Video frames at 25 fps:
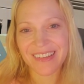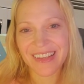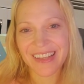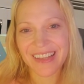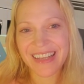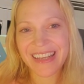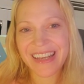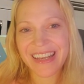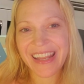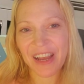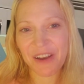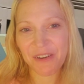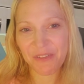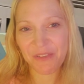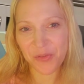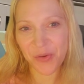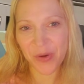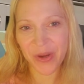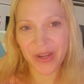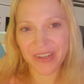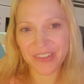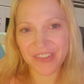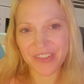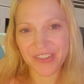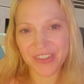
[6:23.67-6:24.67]
Now,
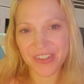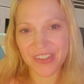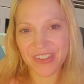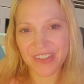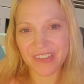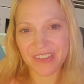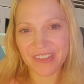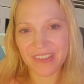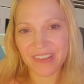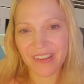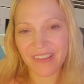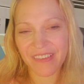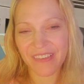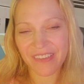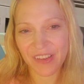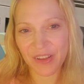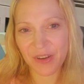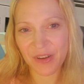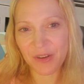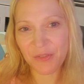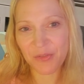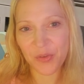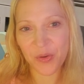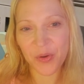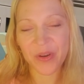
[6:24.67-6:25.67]
Voyager,
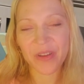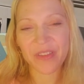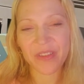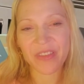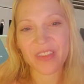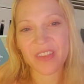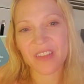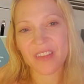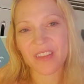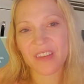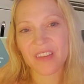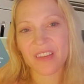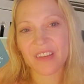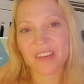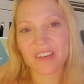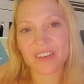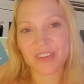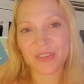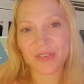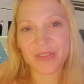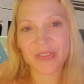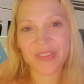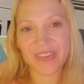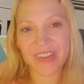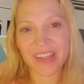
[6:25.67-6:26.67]
sail forth
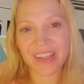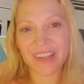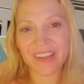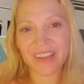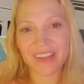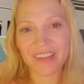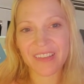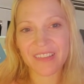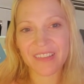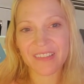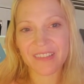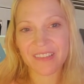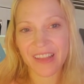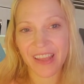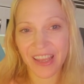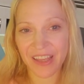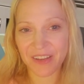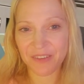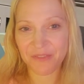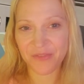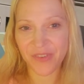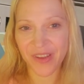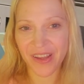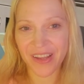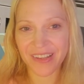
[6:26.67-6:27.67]
to seek
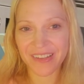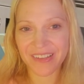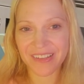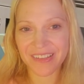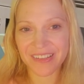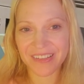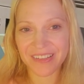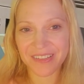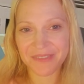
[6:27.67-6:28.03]
and find.